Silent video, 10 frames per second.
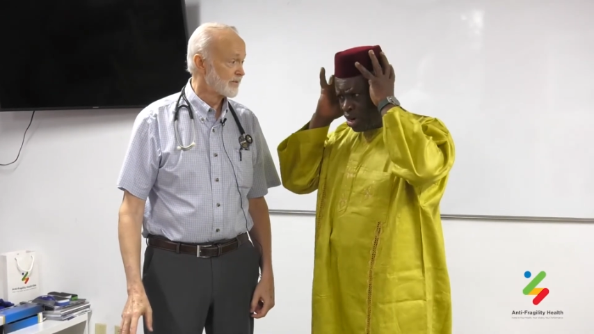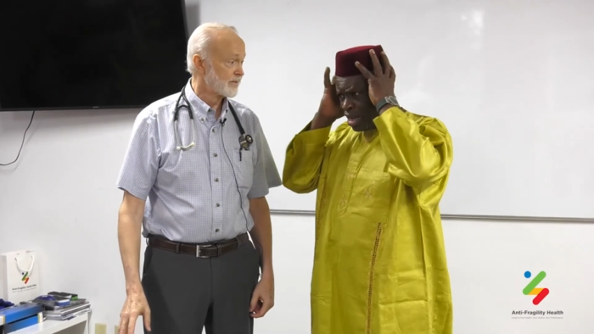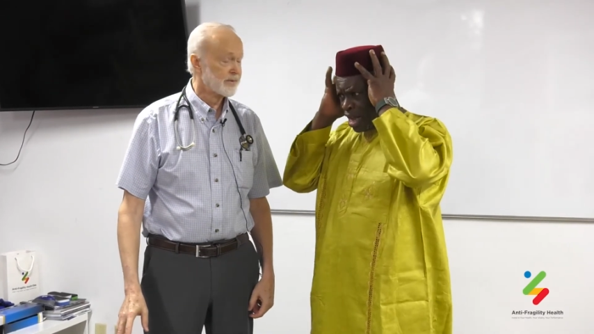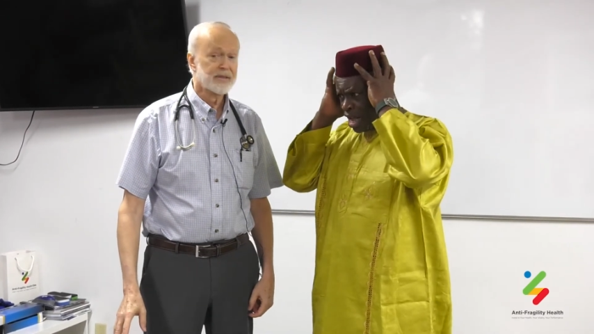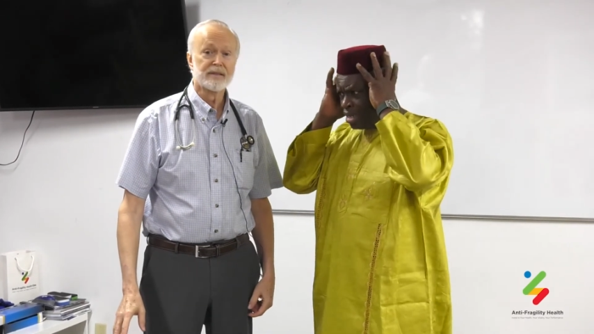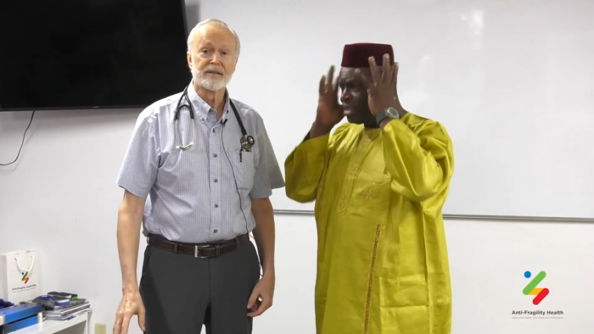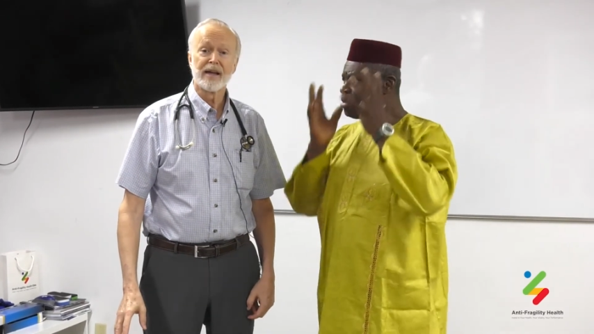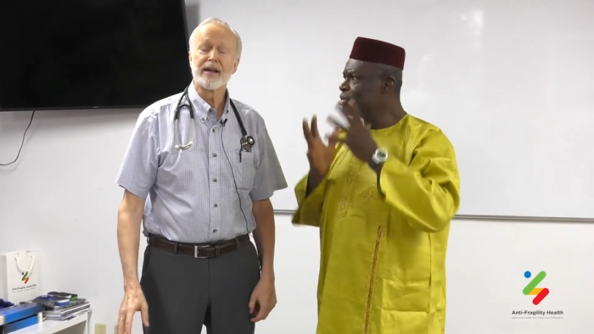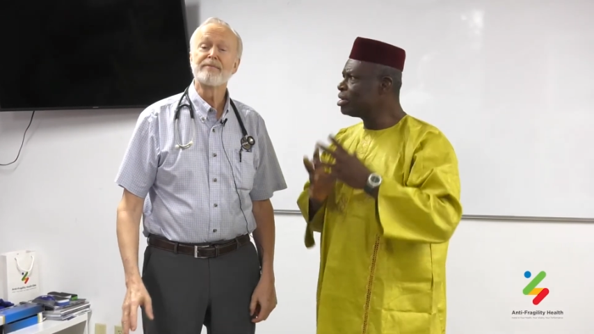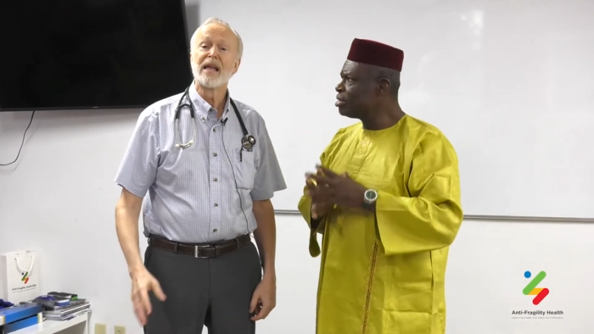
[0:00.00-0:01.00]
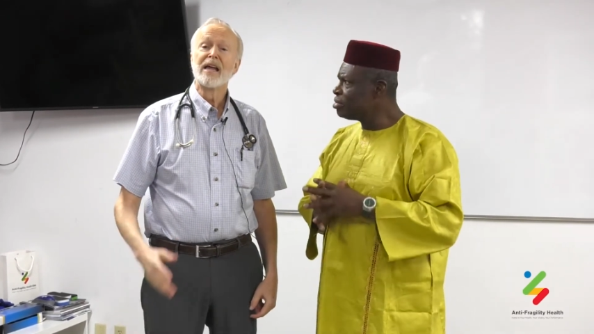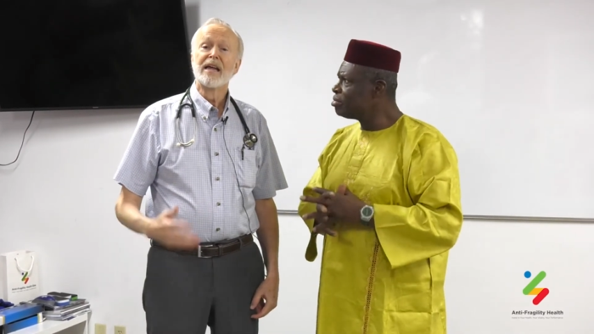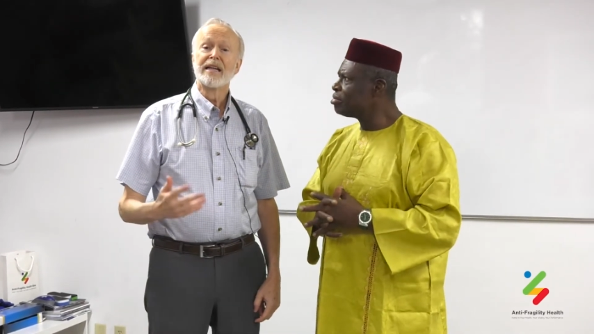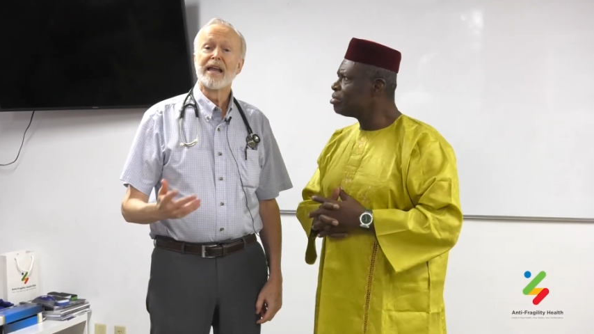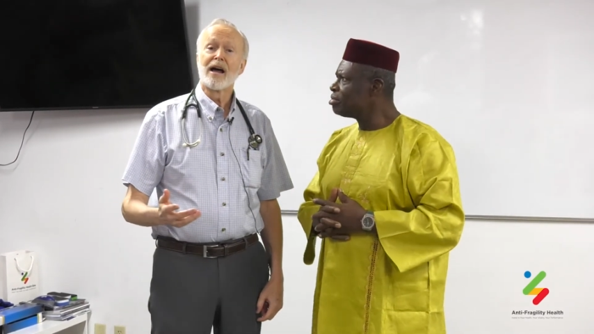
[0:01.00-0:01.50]
Speaker 1: Yes. Okay.
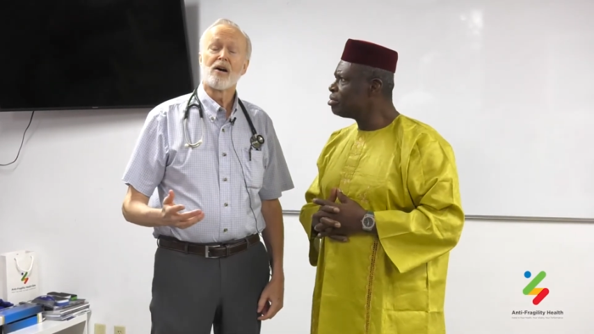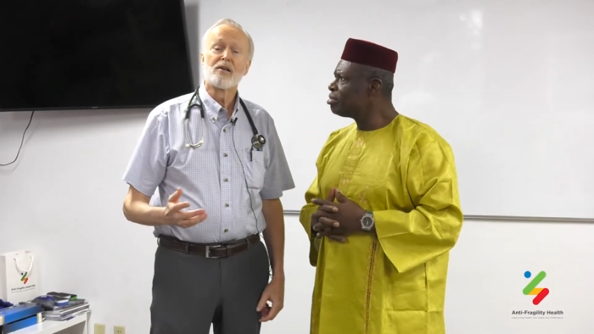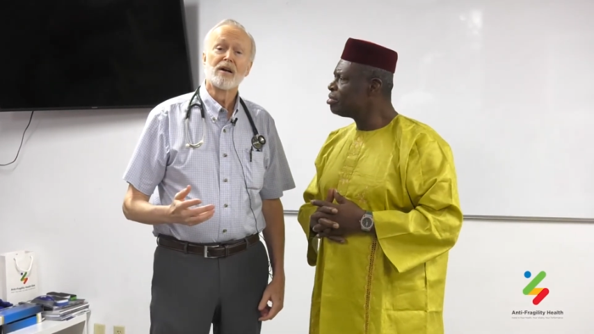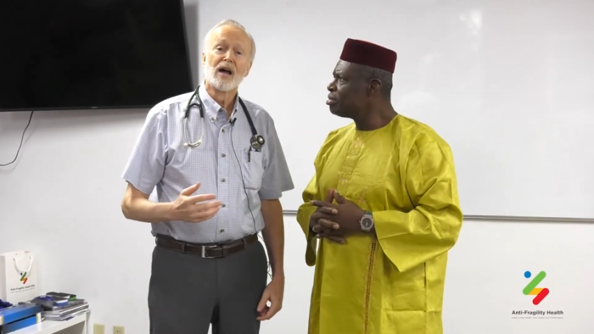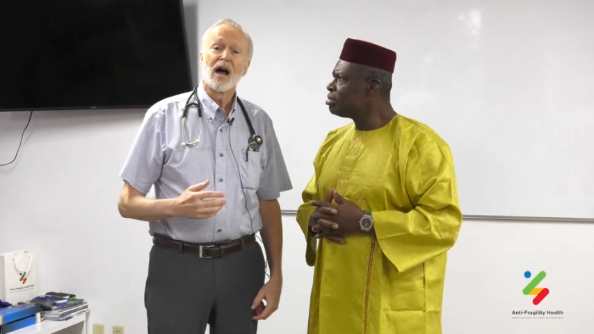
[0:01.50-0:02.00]
Now,